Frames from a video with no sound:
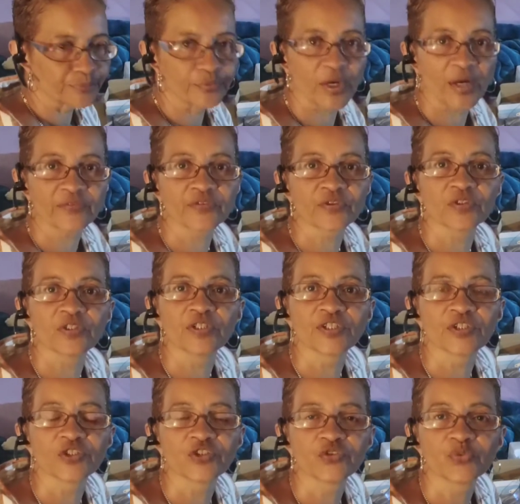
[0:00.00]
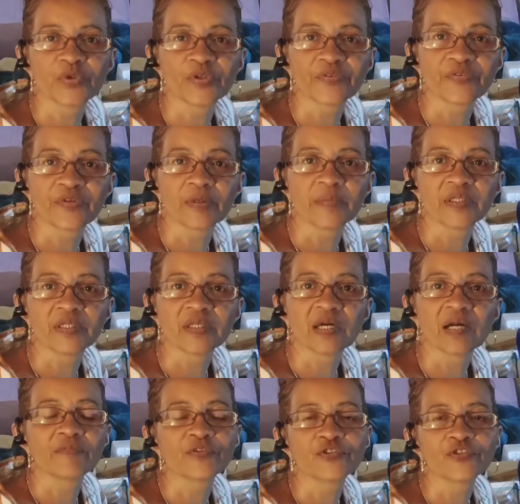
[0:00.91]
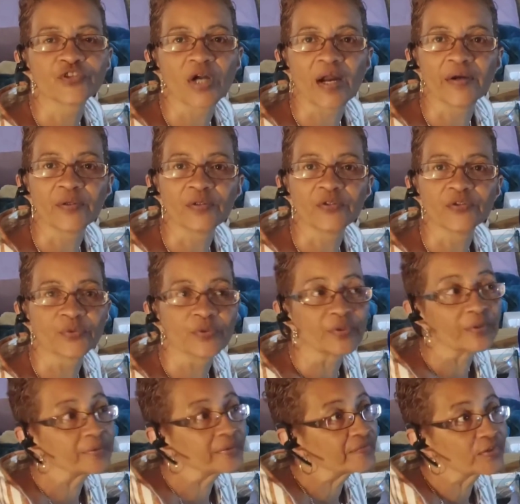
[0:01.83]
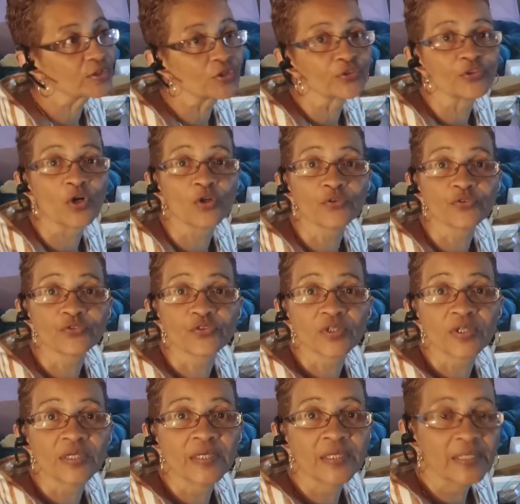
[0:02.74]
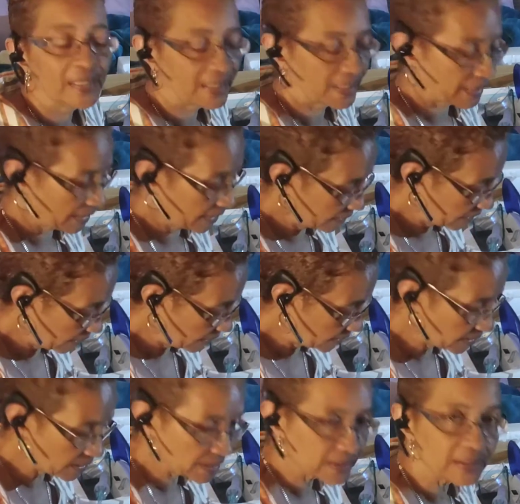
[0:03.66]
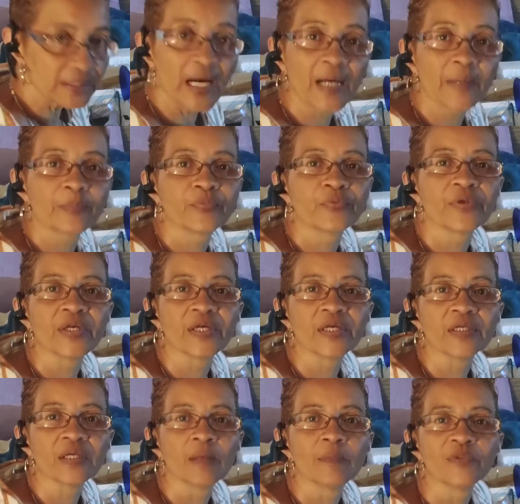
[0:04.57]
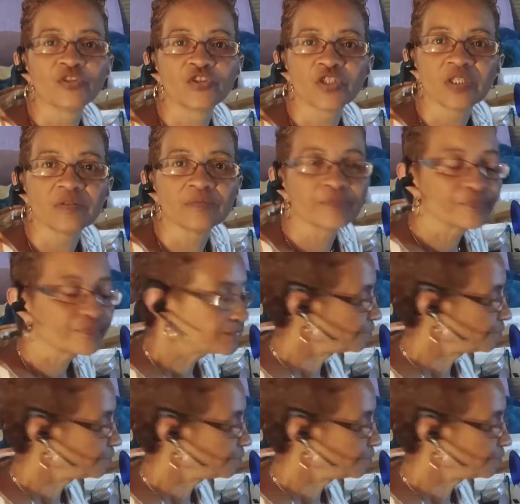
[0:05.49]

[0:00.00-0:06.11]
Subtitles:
brought the liquids with them, and they have a child or even adults, and they did not bring a machine.